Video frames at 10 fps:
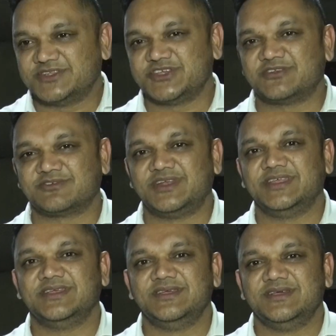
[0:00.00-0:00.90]

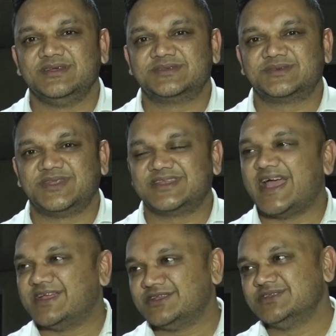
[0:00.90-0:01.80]
generally so that
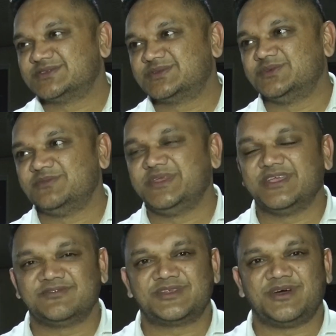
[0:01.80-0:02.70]
Guyanese too will be
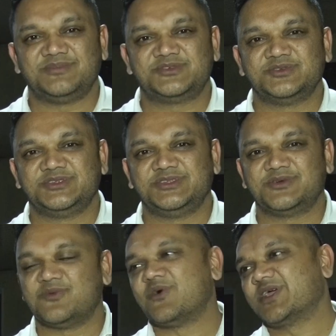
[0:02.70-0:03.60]
given an opportunity
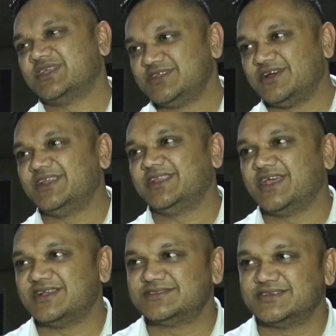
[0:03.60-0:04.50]
to work in the oil and
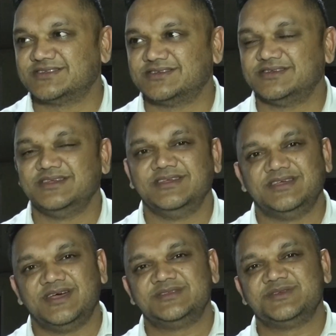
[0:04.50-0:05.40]
gas sector.
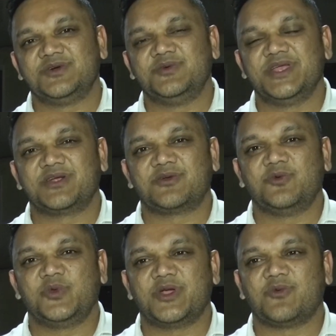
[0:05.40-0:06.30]
As you're aware,
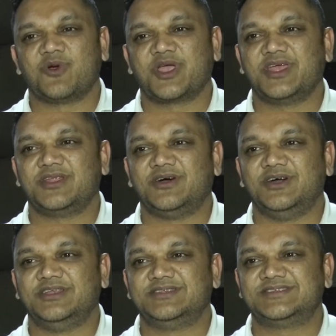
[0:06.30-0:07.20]
we are working on